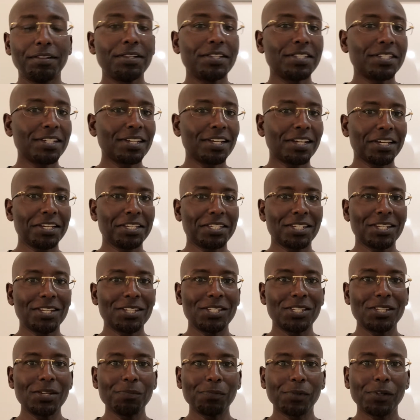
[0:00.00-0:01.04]
is a nice and
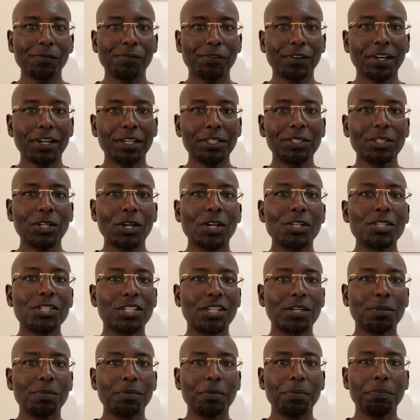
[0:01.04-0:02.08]
simplified
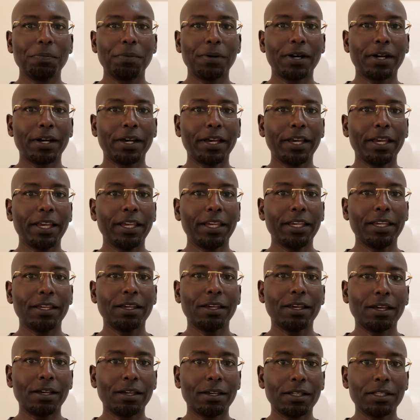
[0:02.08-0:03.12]
concept by
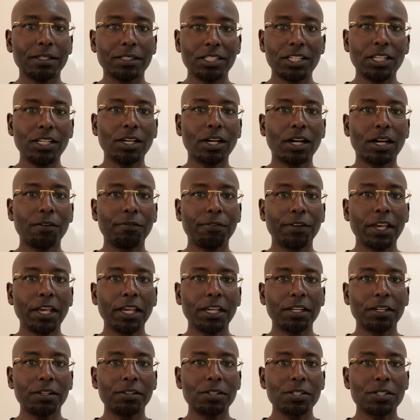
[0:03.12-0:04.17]
T. Harv
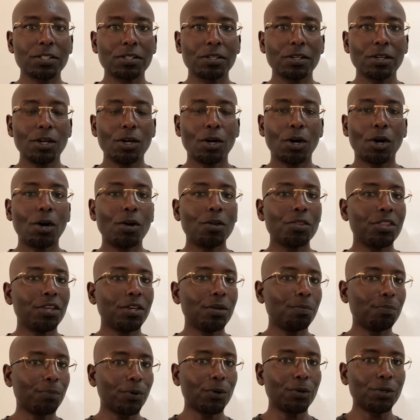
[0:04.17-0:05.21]
Akers on the
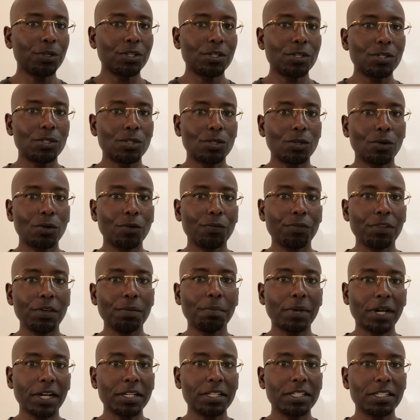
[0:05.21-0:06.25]
importance of the
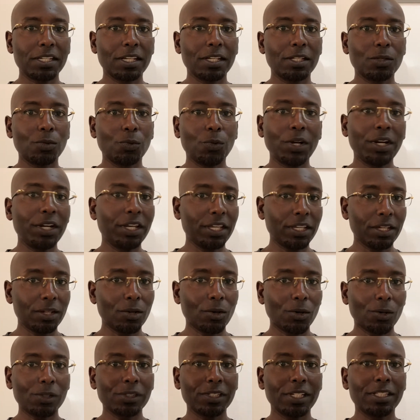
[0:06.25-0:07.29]
mindset, where he
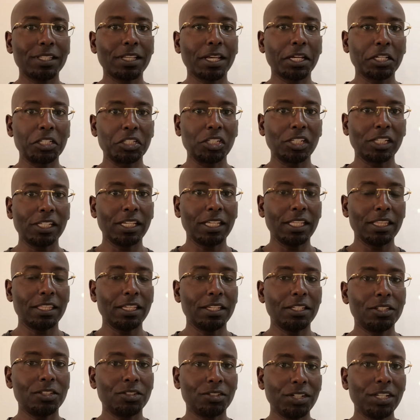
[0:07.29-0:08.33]
called it actually
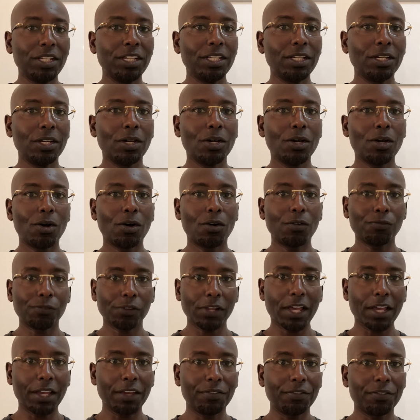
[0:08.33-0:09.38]
the tree of
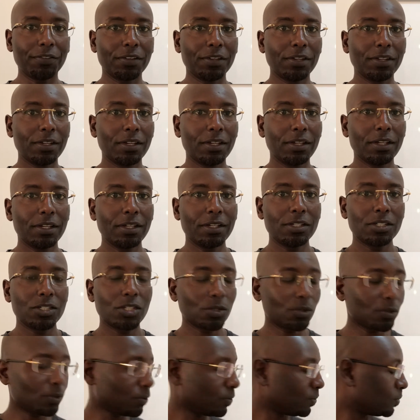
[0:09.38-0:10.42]
life.
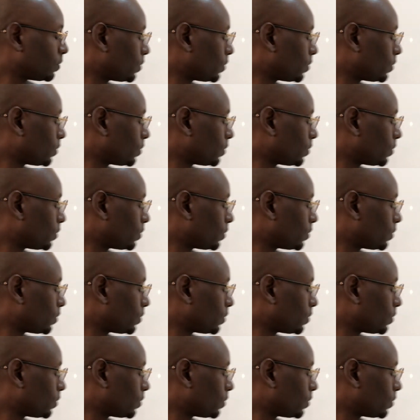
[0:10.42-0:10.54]
So